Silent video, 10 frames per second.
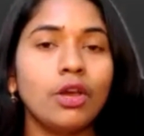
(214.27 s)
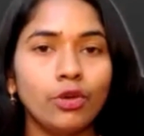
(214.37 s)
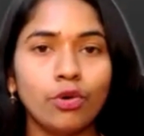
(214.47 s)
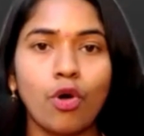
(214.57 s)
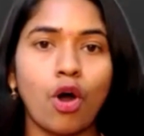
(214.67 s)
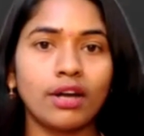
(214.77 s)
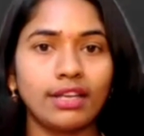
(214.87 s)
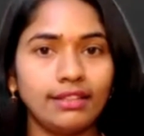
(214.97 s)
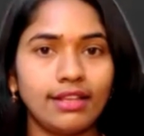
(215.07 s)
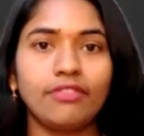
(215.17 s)
you got
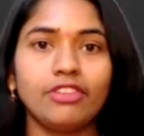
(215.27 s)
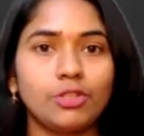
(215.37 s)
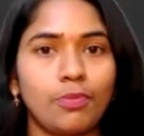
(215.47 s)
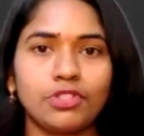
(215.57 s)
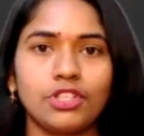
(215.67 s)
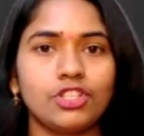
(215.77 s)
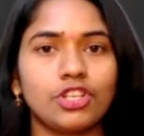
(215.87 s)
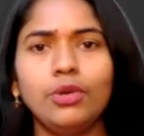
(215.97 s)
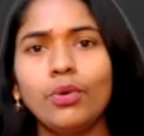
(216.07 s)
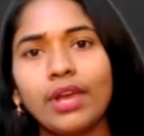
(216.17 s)
in that, which
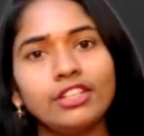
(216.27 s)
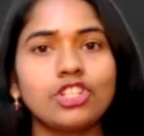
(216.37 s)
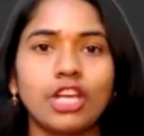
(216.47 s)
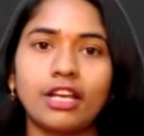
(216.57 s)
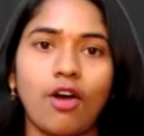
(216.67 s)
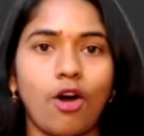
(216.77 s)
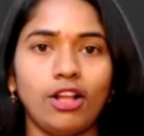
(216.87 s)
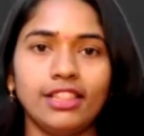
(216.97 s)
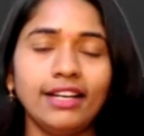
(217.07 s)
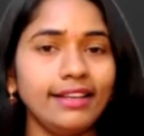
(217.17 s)
position. You can check
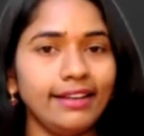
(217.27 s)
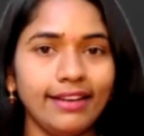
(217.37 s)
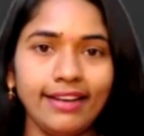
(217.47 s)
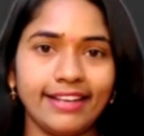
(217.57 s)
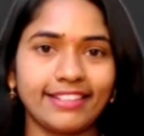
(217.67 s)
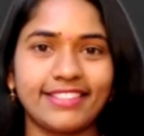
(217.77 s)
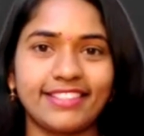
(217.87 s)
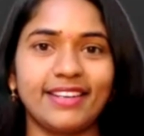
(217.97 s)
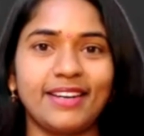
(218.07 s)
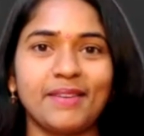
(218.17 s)
all that in the next
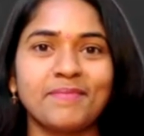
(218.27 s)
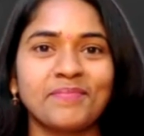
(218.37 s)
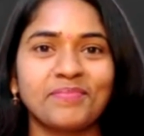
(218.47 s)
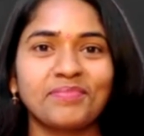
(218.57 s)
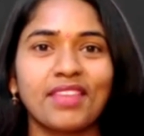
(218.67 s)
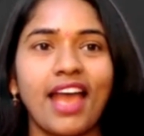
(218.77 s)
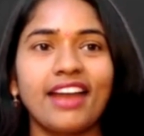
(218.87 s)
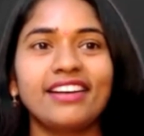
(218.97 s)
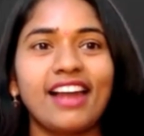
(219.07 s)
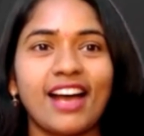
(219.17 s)
day.
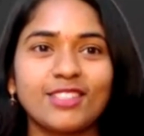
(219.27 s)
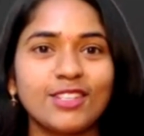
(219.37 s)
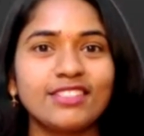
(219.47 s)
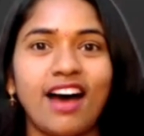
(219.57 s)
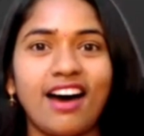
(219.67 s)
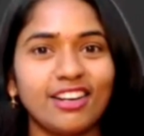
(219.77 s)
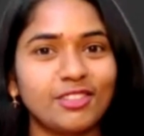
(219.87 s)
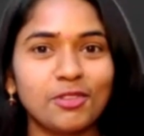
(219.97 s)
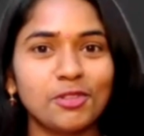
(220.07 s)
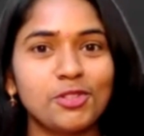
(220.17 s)
And classes are
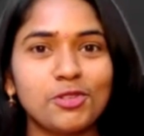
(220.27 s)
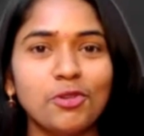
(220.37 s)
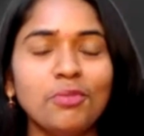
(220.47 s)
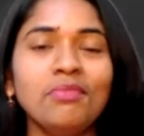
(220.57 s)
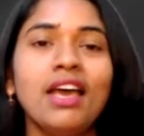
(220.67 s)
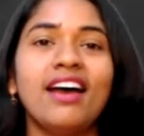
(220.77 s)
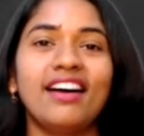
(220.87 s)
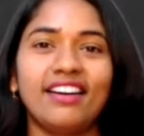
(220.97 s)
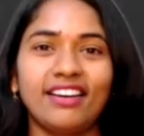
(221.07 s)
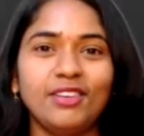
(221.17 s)
through Zoom.
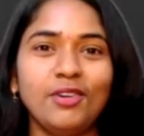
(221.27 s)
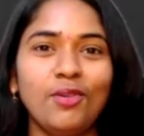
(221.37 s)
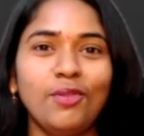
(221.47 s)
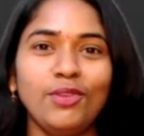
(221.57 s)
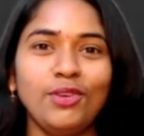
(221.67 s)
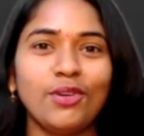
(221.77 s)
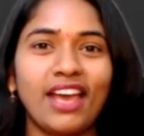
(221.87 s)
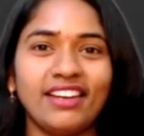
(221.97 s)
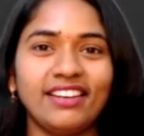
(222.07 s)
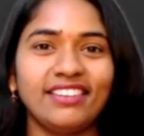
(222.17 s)
You
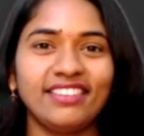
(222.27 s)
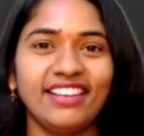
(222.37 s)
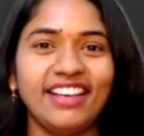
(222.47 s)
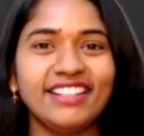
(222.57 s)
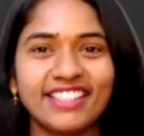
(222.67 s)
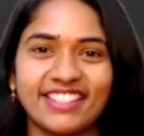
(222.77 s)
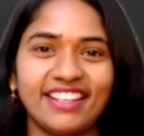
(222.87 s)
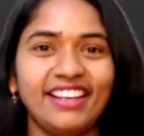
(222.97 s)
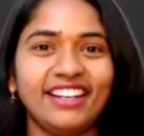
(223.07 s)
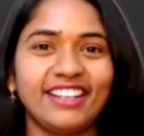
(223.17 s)
can
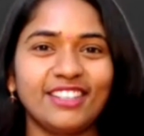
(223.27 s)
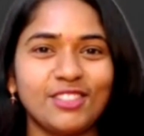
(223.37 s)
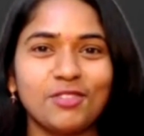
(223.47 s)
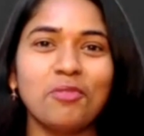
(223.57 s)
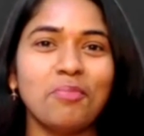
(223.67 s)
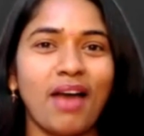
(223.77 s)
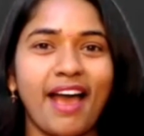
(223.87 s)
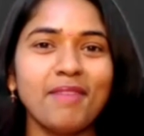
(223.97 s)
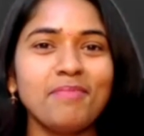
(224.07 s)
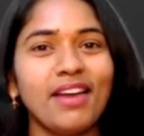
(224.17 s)
install it, Zoom
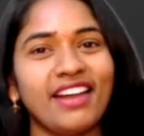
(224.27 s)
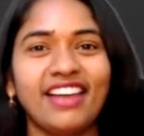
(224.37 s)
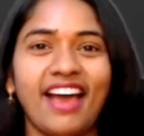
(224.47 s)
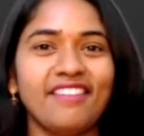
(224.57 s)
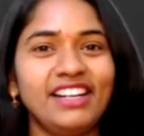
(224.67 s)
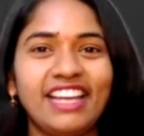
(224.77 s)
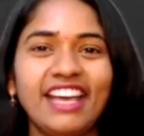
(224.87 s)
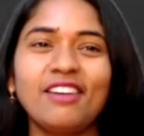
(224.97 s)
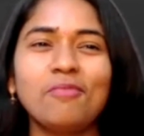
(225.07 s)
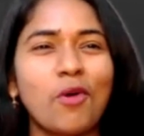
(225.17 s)
app, and I will
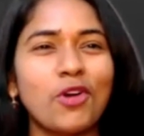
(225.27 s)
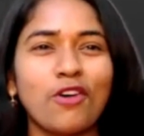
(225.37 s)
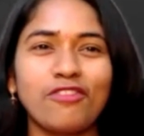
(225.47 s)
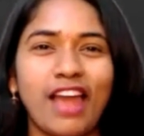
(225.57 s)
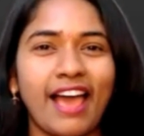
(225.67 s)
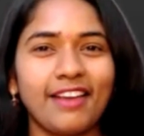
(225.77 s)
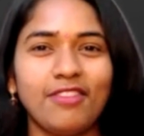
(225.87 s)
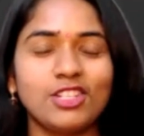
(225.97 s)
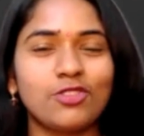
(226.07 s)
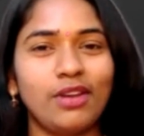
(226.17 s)
take. Mode of
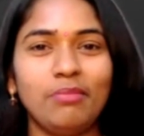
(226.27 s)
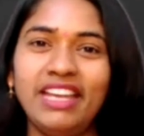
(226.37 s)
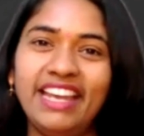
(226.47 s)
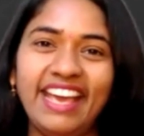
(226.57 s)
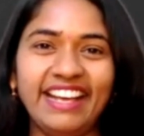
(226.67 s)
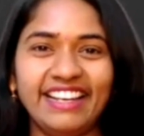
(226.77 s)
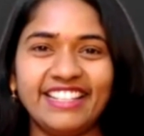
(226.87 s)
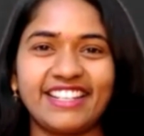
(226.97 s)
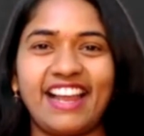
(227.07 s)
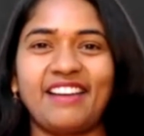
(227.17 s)
language will be in
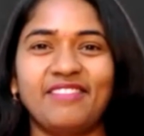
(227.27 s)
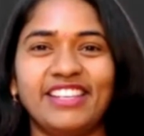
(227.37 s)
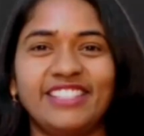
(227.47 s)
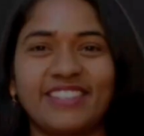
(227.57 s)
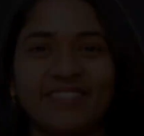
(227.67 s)
English language.